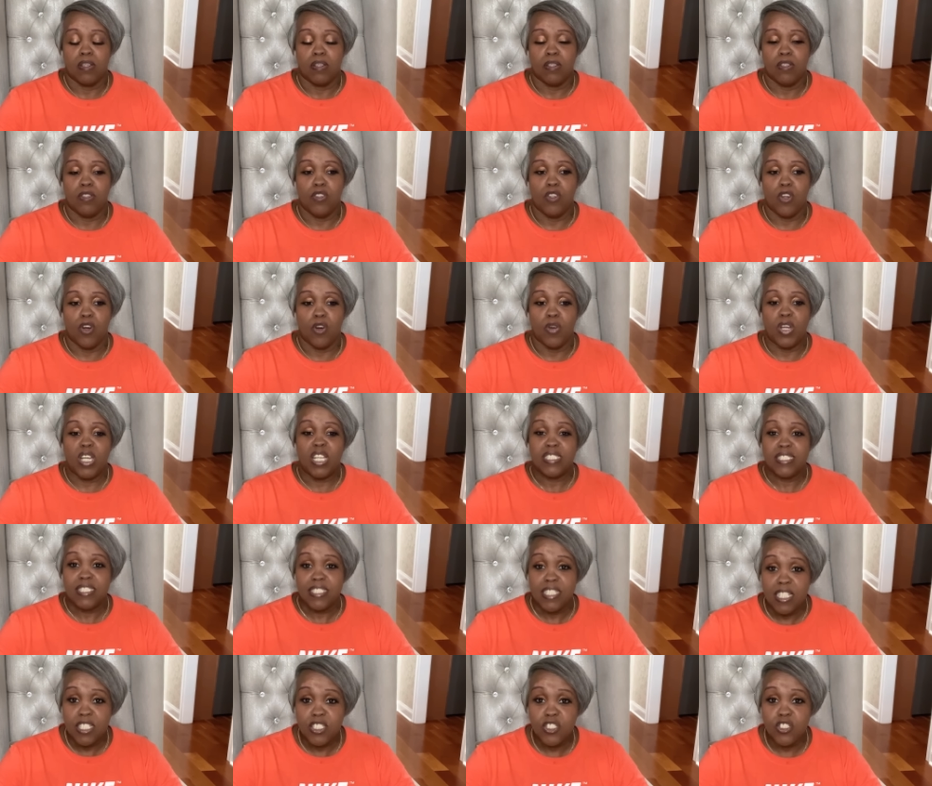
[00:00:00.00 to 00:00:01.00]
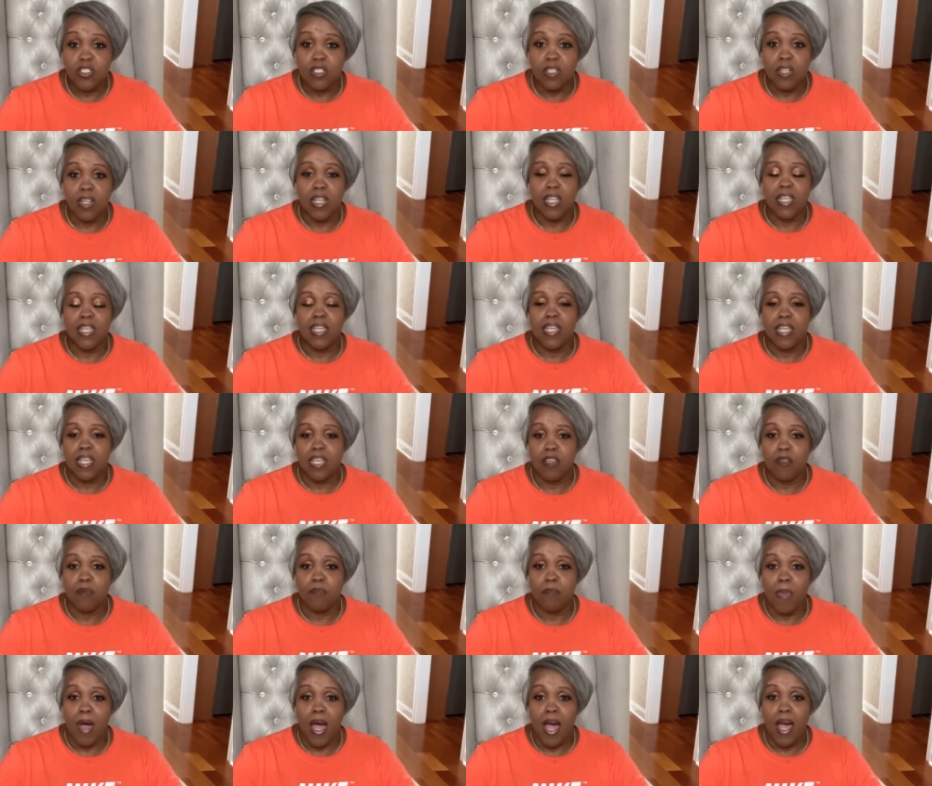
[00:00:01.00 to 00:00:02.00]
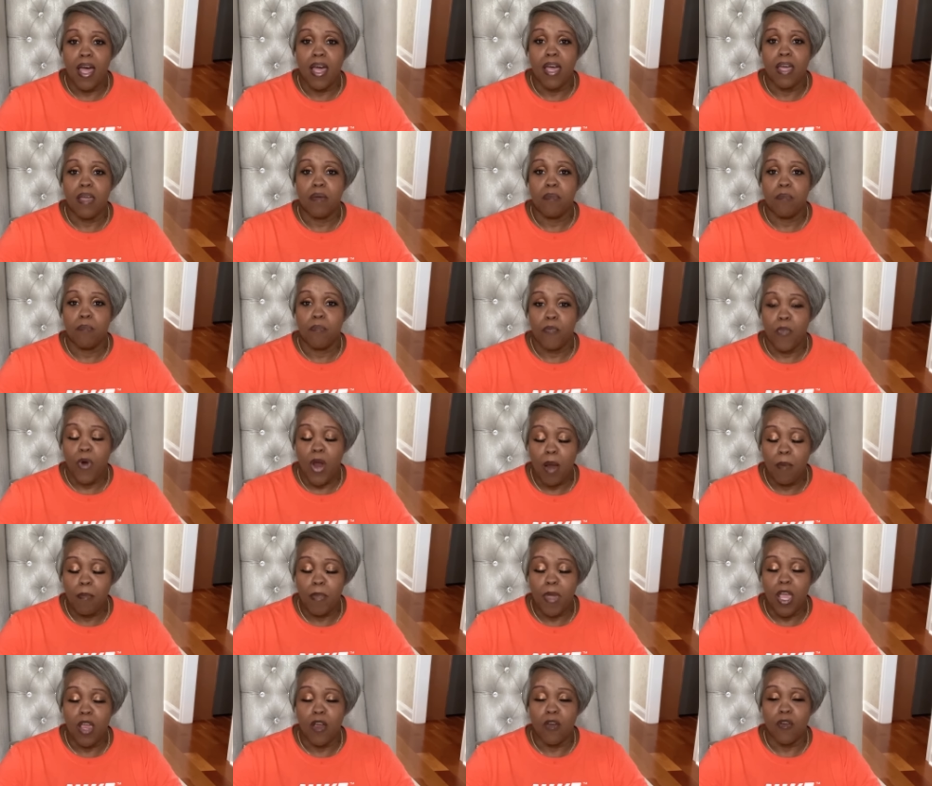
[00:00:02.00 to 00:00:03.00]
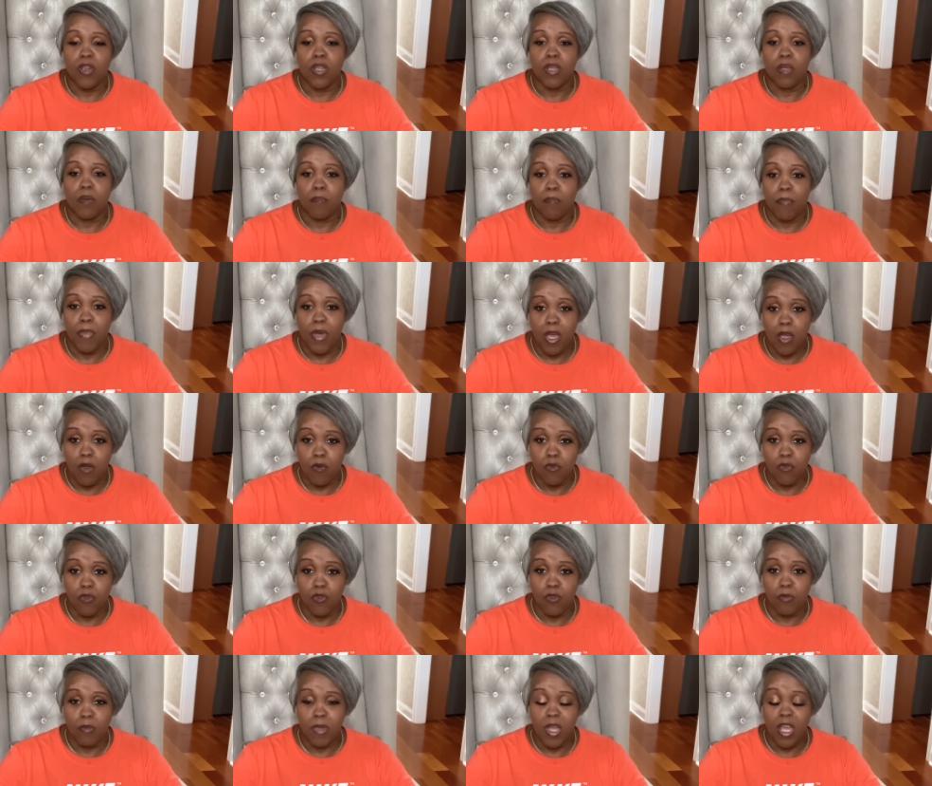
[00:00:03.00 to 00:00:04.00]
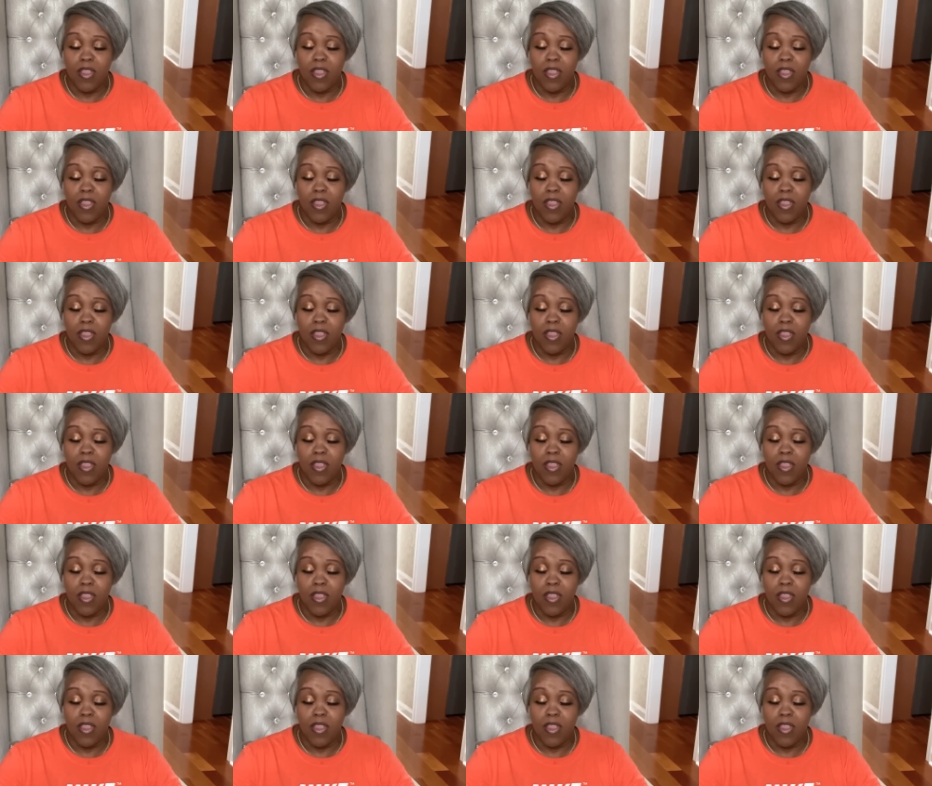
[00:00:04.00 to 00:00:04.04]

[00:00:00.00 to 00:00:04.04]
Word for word: you know, intentionally in my primary bedroom.